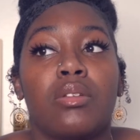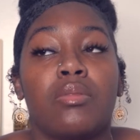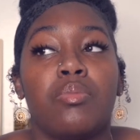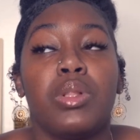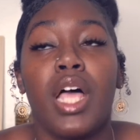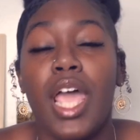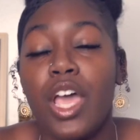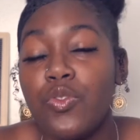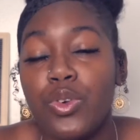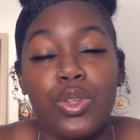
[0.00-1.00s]

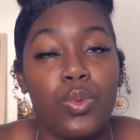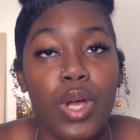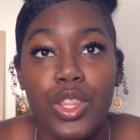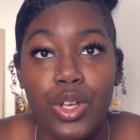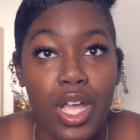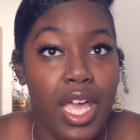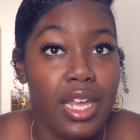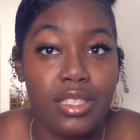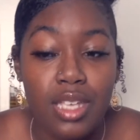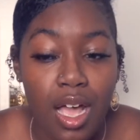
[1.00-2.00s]
plan for the weather
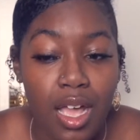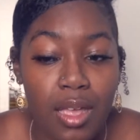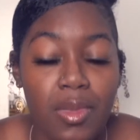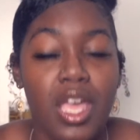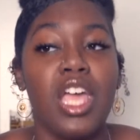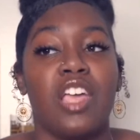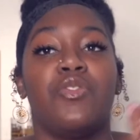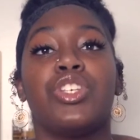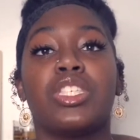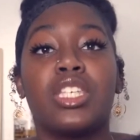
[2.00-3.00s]
ahead of time. If
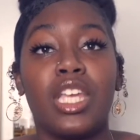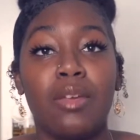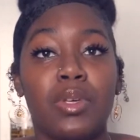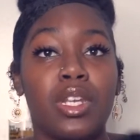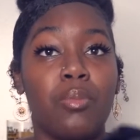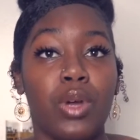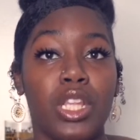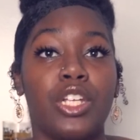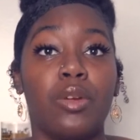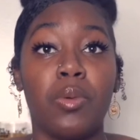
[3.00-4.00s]
you just keep an
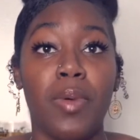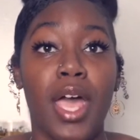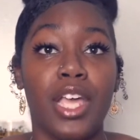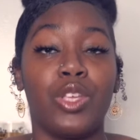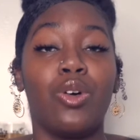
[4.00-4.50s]
umbrella in your book bag, you'll